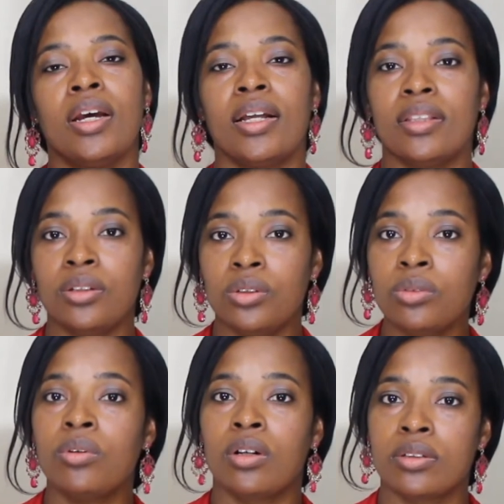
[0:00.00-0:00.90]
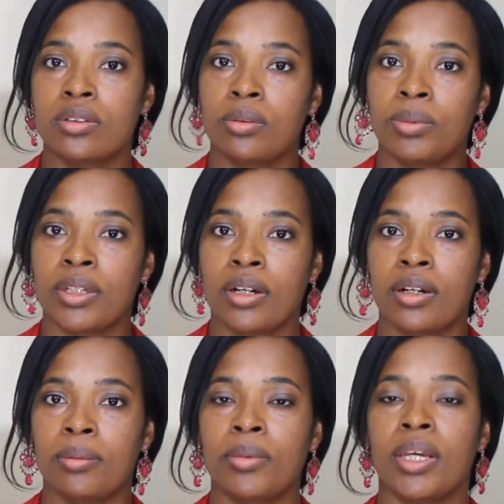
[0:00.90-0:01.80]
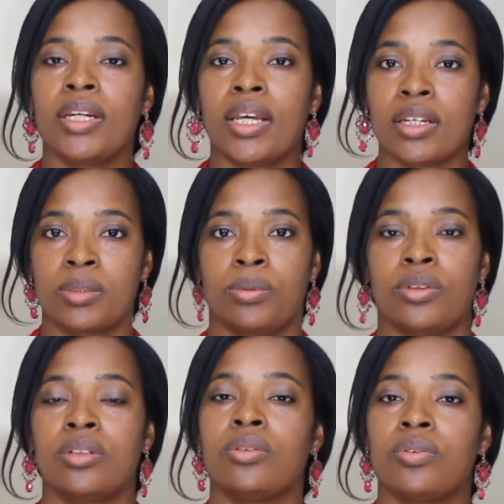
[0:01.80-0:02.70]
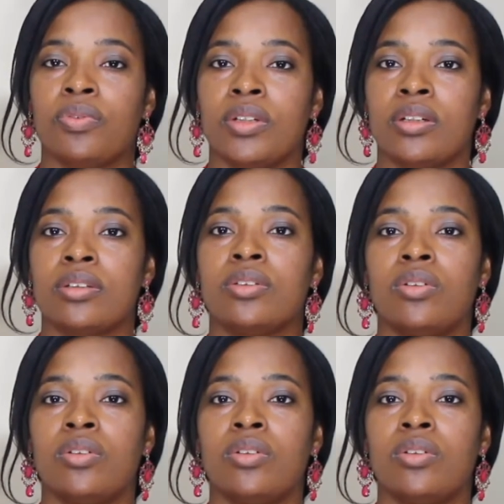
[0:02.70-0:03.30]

and then you also become an expert in your field.